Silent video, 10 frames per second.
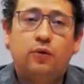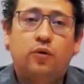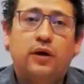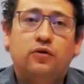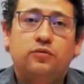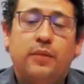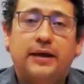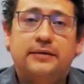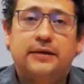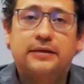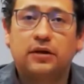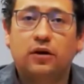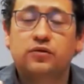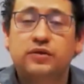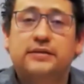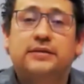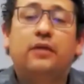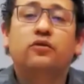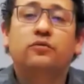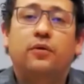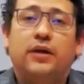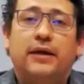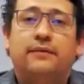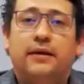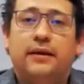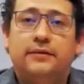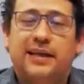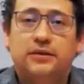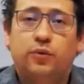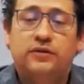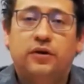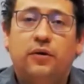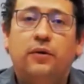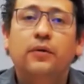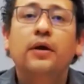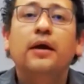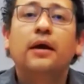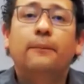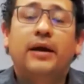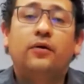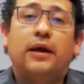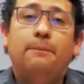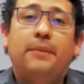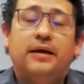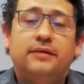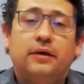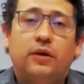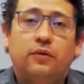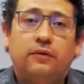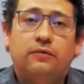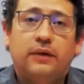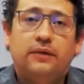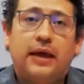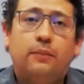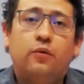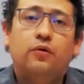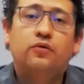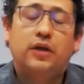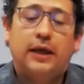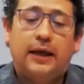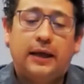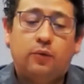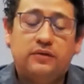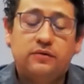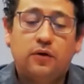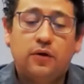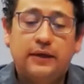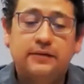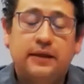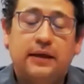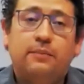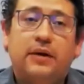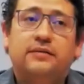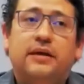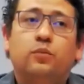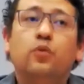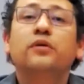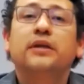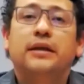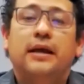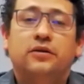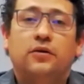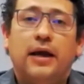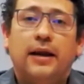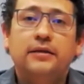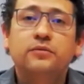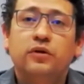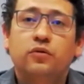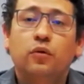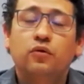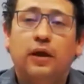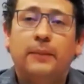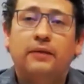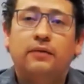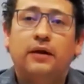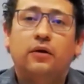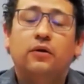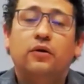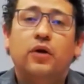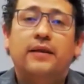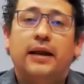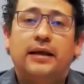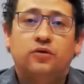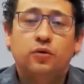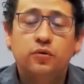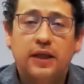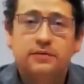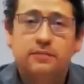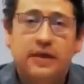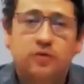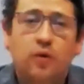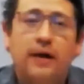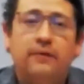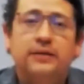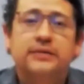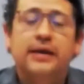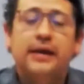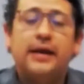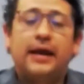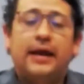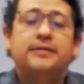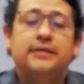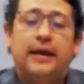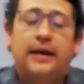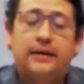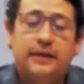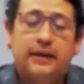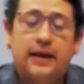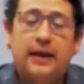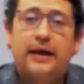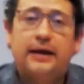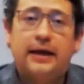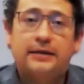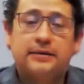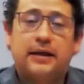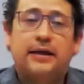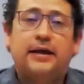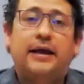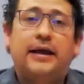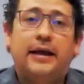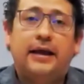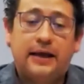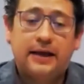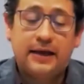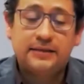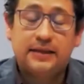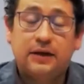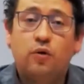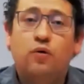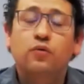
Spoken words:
In local topics, the states could act, but what happens when we face matters of multinational companies? Well, precisely one of the routes is to highlight